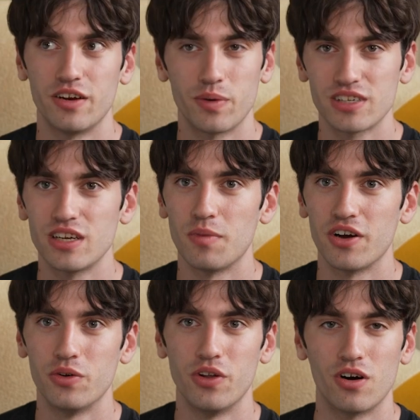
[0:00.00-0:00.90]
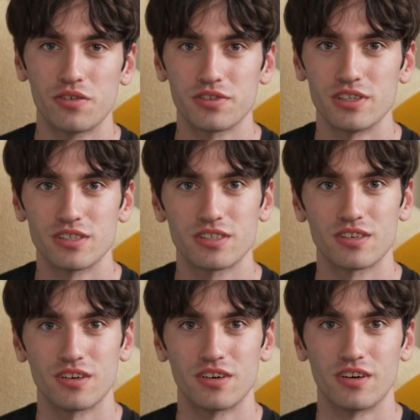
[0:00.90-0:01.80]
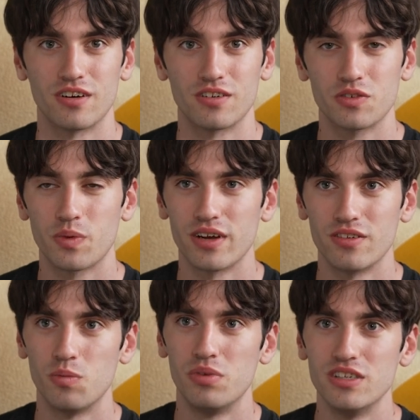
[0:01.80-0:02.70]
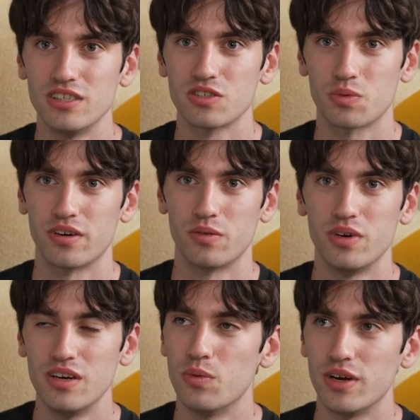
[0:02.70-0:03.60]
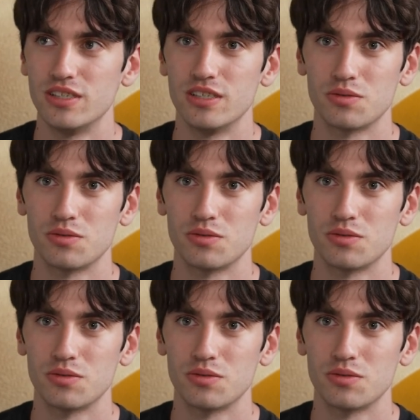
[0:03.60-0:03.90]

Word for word: directly my own office, uh, great, the buildings were really ready